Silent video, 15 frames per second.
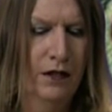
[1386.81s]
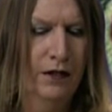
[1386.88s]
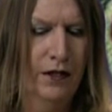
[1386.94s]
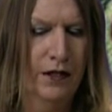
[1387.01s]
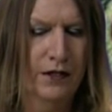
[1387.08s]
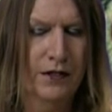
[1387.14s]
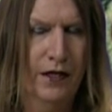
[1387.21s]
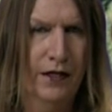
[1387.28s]

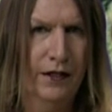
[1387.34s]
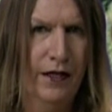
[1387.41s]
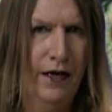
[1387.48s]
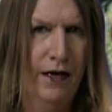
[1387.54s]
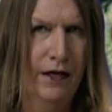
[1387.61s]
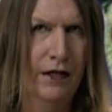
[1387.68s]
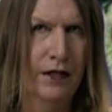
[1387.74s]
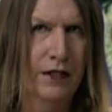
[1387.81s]
things like
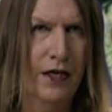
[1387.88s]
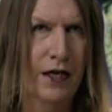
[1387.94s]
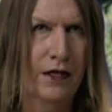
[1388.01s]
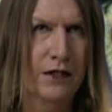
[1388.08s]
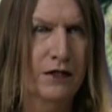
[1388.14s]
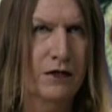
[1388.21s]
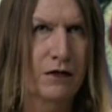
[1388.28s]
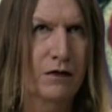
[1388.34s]
that, and it
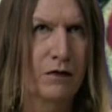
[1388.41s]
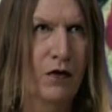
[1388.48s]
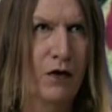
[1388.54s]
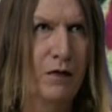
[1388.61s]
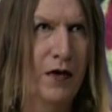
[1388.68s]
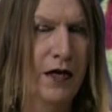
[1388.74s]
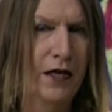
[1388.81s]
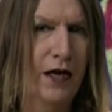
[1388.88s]
takes more
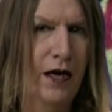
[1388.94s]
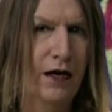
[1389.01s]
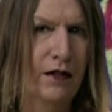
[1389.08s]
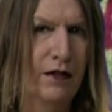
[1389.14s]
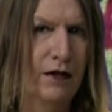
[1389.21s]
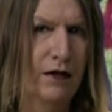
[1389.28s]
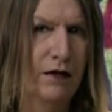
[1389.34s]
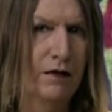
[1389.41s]
money out of
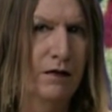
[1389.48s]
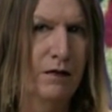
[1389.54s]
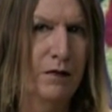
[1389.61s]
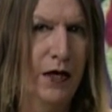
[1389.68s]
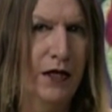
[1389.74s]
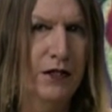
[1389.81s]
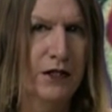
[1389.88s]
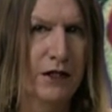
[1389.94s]
their
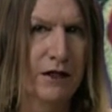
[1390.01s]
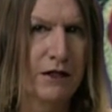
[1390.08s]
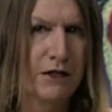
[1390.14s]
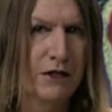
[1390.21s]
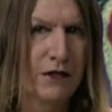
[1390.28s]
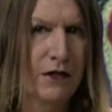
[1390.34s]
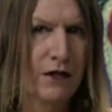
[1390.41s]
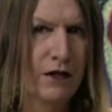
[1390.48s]
budgets.